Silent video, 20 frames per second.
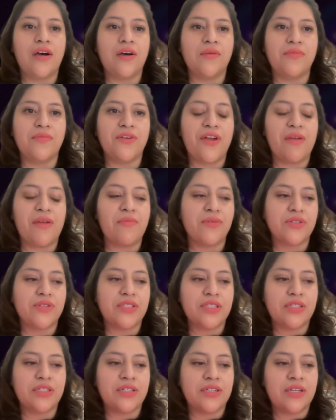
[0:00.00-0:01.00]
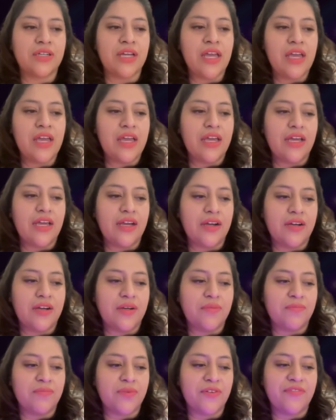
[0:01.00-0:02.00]
you're able to
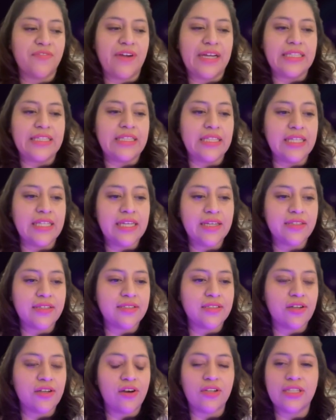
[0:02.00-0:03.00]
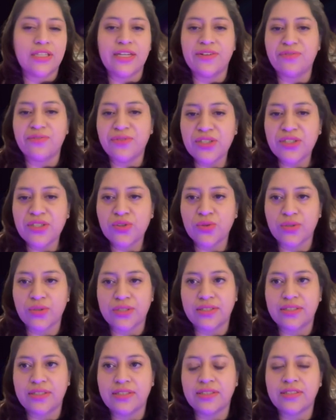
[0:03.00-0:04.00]
provide links to online
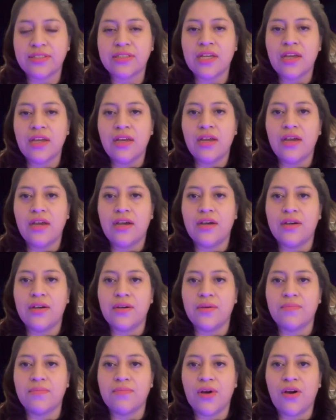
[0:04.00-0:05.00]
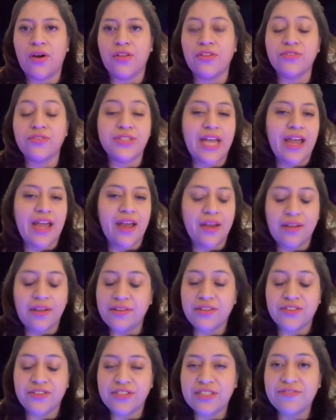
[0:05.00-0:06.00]
resources. All
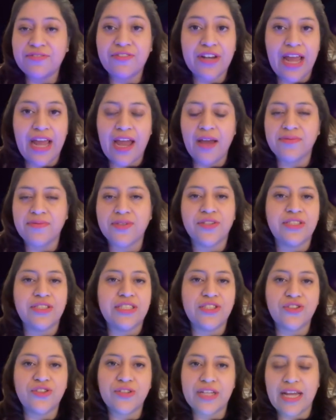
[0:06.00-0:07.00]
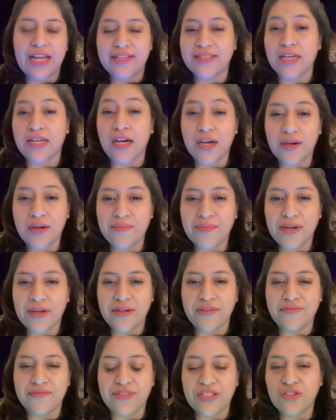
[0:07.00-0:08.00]
there's different apps. Our district has a hub
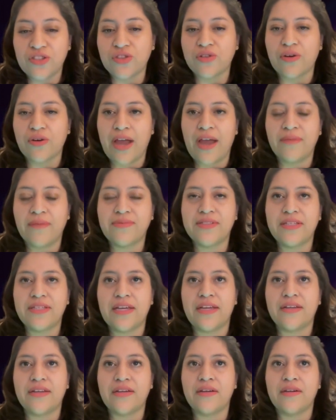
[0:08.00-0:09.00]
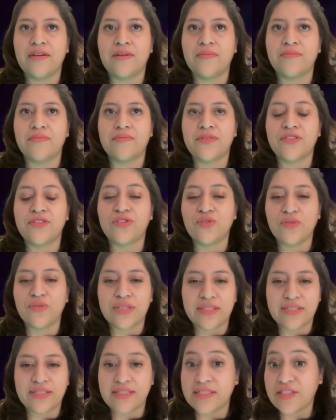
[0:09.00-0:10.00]
of digital apps that the
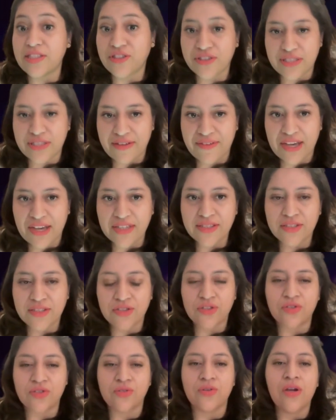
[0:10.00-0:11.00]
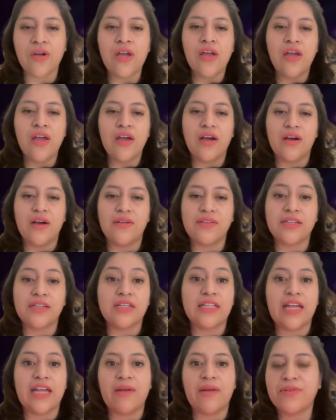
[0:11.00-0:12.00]
students and teachers have access to. The
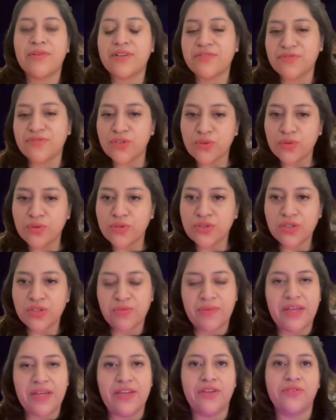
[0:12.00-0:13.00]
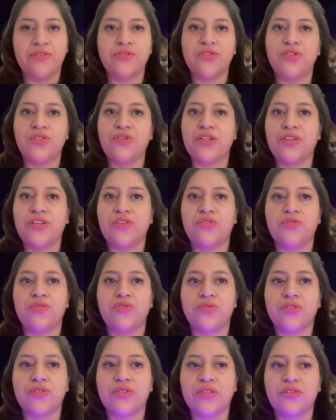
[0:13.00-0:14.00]
collaborative tools you may use, you can
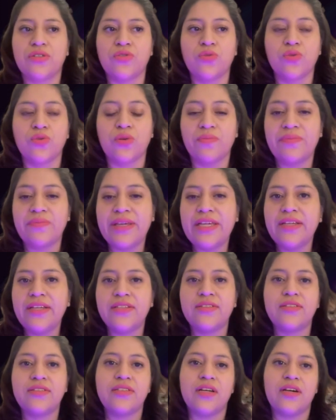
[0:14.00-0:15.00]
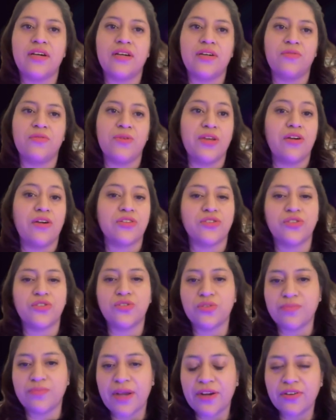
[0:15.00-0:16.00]
use Google Meets. We also
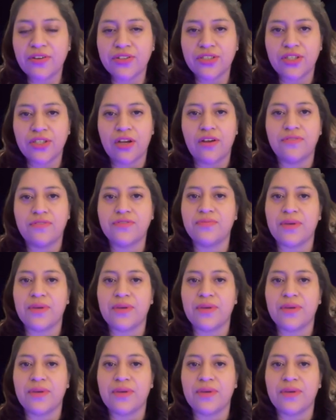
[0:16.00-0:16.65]
use Microsoft.